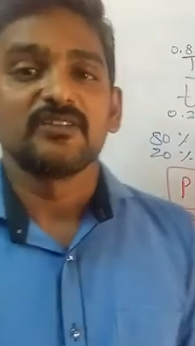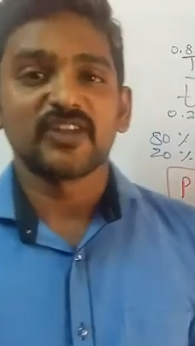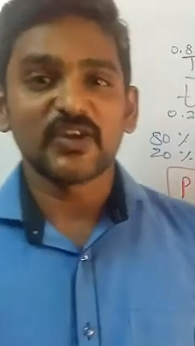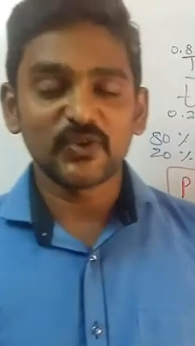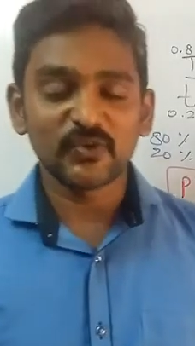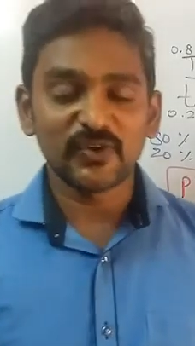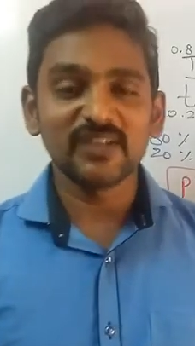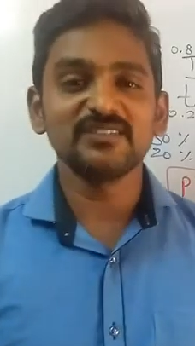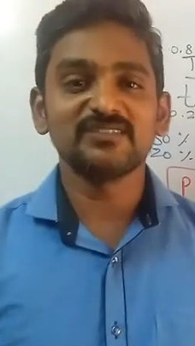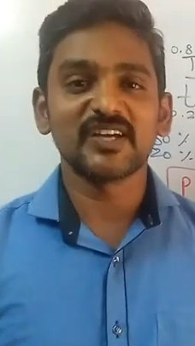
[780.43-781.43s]
Thank you
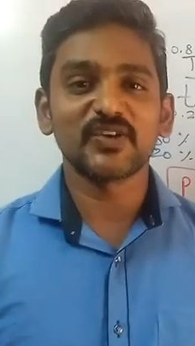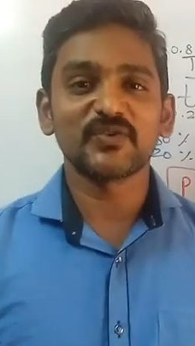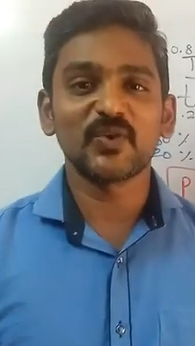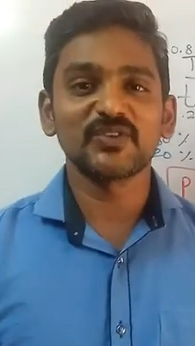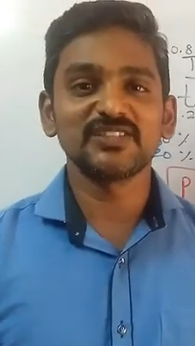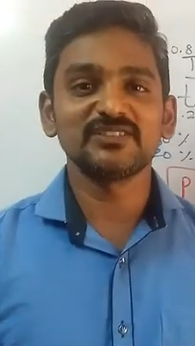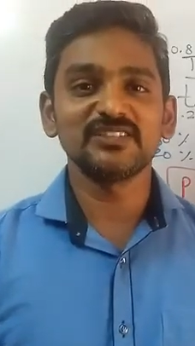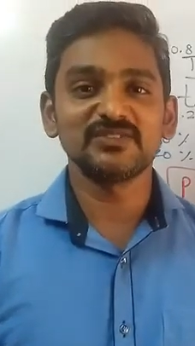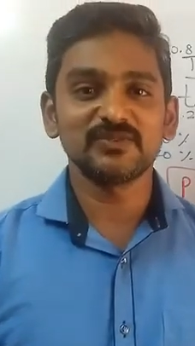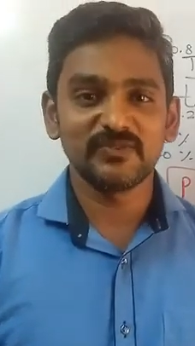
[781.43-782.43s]
friends. Thank you for watching
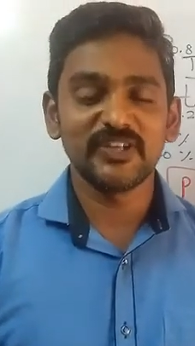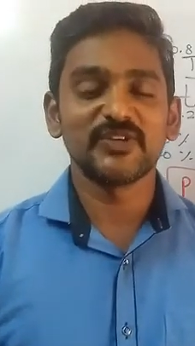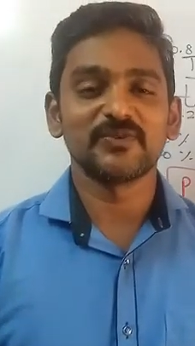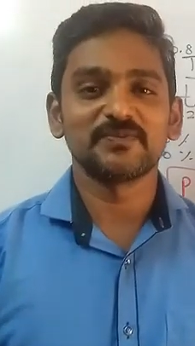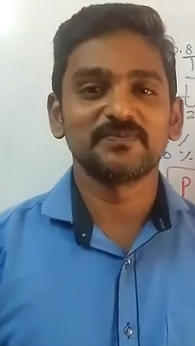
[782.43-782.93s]
this video.